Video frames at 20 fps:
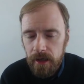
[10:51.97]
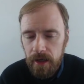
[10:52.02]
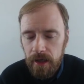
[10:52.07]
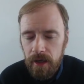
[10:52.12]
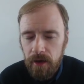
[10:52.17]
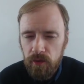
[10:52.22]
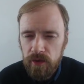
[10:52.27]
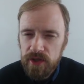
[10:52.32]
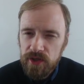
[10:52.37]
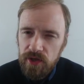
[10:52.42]

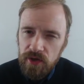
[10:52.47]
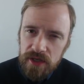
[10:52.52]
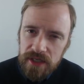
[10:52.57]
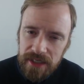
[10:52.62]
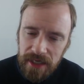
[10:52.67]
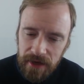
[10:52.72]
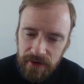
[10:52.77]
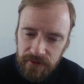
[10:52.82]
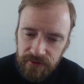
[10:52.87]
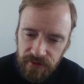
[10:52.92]
We shouldn't
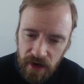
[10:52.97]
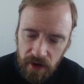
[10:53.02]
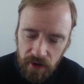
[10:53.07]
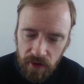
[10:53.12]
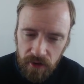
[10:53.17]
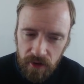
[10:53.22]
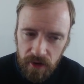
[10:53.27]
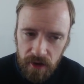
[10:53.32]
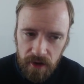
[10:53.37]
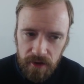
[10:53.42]
say
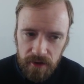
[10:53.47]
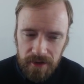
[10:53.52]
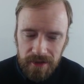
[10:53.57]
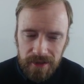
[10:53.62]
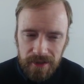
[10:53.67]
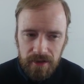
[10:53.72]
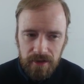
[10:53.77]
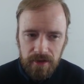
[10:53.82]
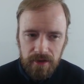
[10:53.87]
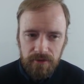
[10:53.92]

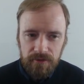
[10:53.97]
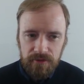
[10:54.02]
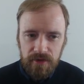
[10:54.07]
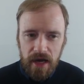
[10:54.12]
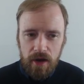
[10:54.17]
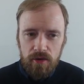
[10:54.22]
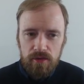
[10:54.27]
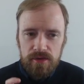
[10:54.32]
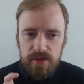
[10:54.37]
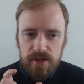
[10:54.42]
the
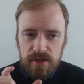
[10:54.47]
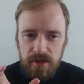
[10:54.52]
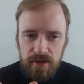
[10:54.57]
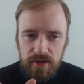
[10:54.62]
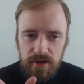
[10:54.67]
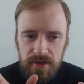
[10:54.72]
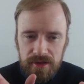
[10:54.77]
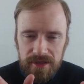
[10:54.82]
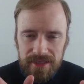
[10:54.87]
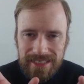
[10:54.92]
vowels
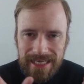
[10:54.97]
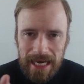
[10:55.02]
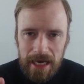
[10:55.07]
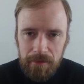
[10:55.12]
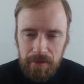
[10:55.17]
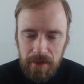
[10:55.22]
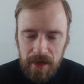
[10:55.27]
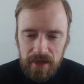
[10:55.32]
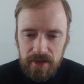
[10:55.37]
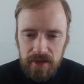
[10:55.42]
are
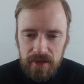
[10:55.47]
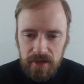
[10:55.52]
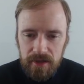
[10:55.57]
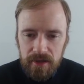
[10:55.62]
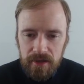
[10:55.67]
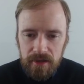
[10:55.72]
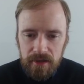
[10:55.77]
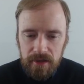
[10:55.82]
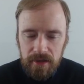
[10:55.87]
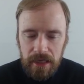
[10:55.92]

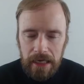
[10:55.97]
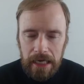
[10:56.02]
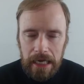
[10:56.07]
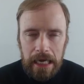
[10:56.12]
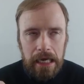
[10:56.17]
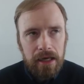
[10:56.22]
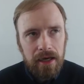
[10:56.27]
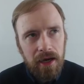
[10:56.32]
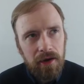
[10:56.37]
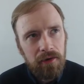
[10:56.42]
segmented.
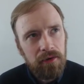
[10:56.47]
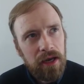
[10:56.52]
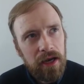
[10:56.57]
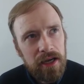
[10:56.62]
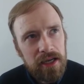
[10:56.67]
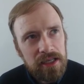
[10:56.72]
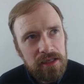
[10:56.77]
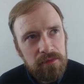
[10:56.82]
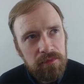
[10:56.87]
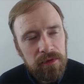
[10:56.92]
How can I
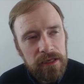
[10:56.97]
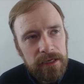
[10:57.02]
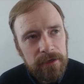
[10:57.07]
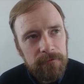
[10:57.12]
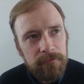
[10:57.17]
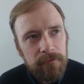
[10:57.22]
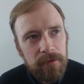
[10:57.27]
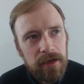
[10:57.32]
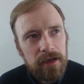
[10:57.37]
explain?